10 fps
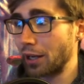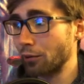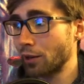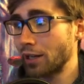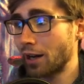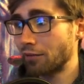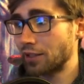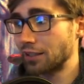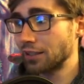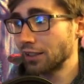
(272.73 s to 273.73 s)
it right off
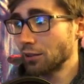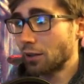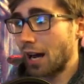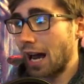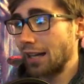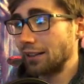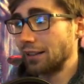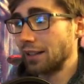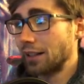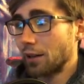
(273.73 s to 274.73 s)
this little
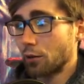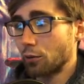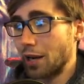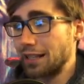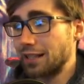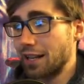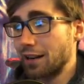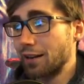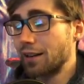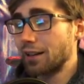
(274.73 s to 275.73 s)
island right
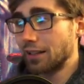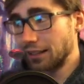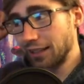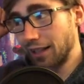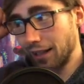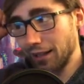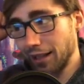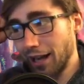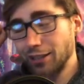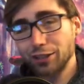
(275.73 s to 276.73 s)
there.
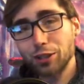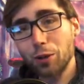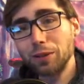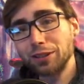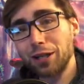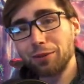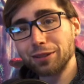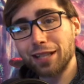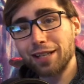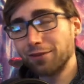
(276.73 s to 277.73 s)
I just always thought it
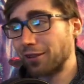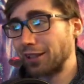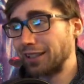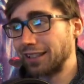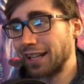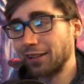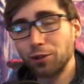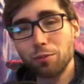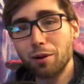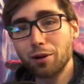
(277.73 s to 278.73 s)
was kind of funny that
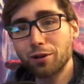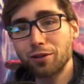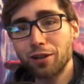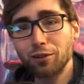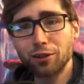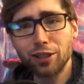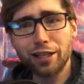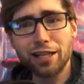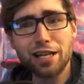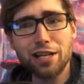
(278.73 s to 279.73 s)
little bunker there looked
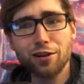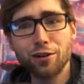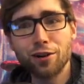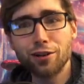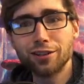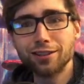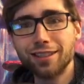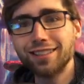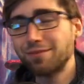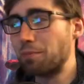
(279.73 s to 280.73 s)
like an ear.
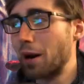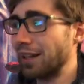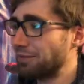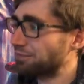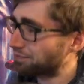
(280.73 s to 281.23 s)
But,